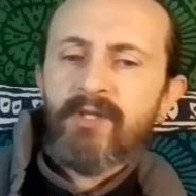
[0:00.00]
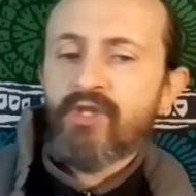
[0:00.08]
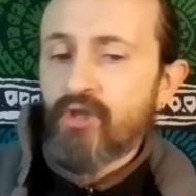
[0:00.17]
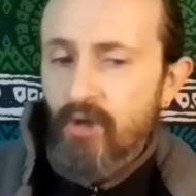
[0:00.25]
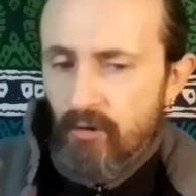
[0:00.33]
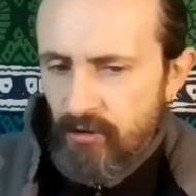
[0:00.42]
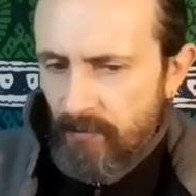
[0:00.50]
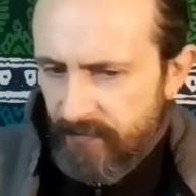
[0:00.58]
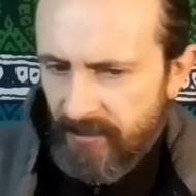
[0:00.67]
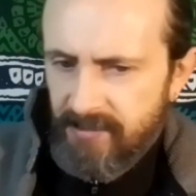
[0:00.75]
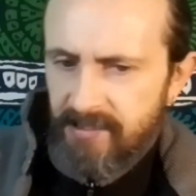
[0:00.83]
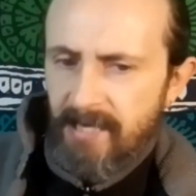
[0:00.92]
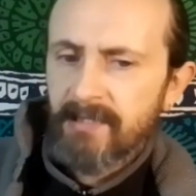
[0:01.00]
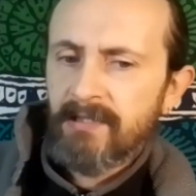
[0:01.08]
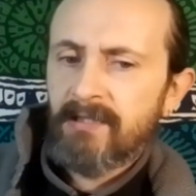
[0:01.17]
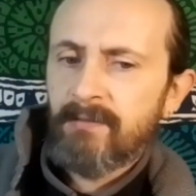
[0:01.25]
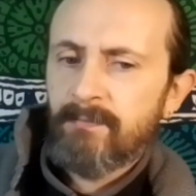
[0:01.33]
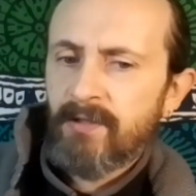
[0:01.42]
But you know something has
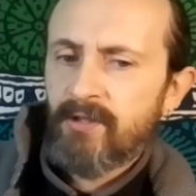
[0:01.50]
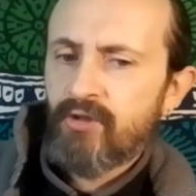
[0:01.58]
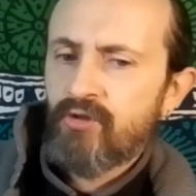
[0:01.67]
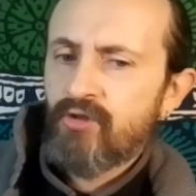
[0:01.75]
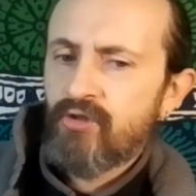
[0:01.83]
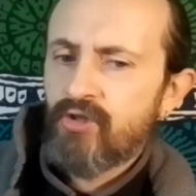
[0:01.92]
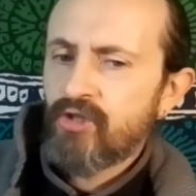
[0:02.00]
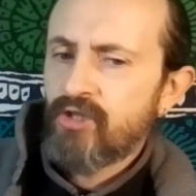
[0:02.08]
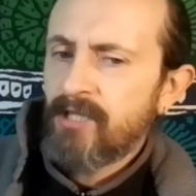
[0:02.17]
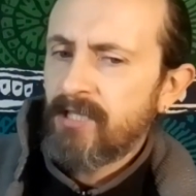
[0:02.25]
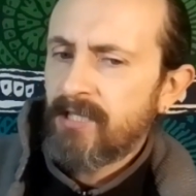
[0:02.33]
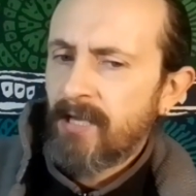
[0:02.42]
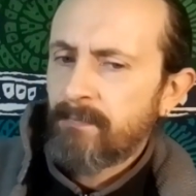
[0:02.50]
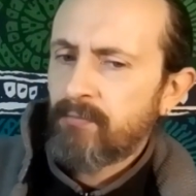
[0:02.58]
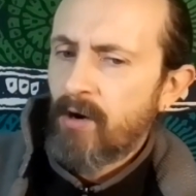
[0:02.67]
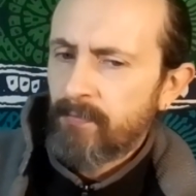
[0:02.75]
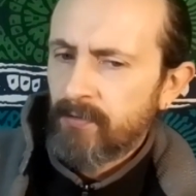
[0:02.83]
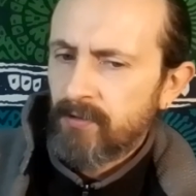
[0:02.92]
ended, but you just need that
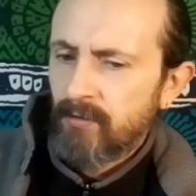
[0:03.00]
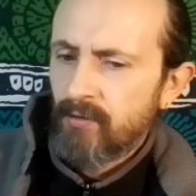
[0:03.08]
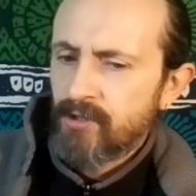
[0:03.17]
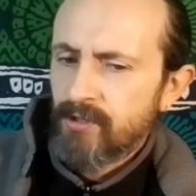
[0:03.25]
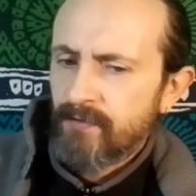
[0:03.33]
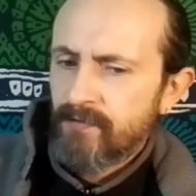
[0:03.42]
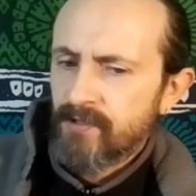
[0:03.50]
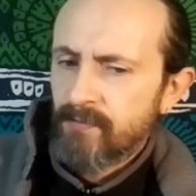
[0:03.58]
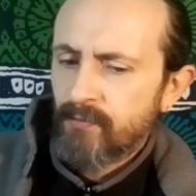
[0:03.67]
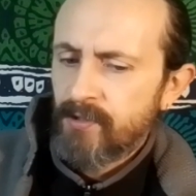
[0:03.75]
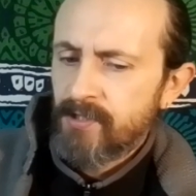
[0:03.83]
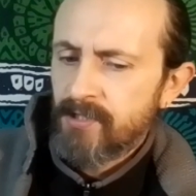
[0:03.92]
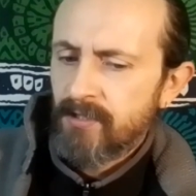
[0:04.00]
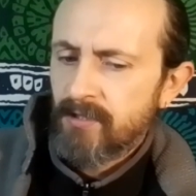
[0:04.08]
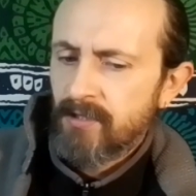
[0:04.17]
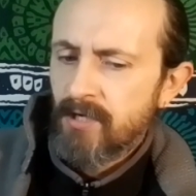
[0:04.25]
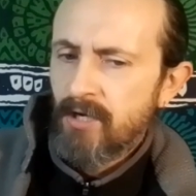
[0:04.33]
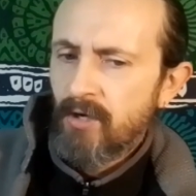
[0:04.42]
proper closure for some reason,
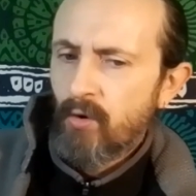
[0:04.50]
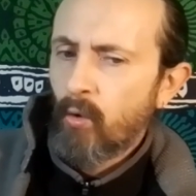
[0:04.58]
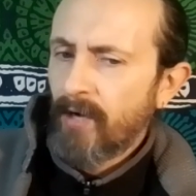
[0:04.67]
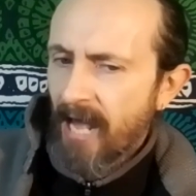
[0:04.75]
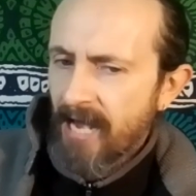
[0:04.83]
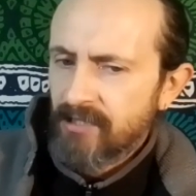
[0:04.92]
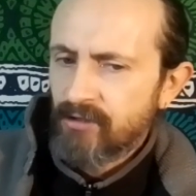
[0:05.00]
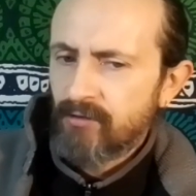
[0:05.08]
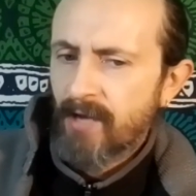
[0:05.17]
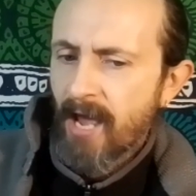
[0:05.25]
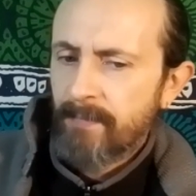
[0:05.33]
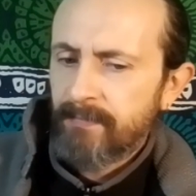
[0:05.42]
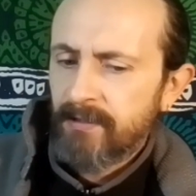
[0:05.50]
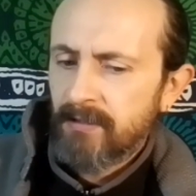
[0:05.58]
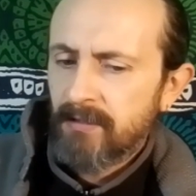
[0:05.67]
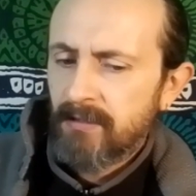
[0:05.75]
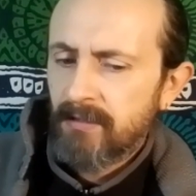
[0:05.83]
or it has to happen.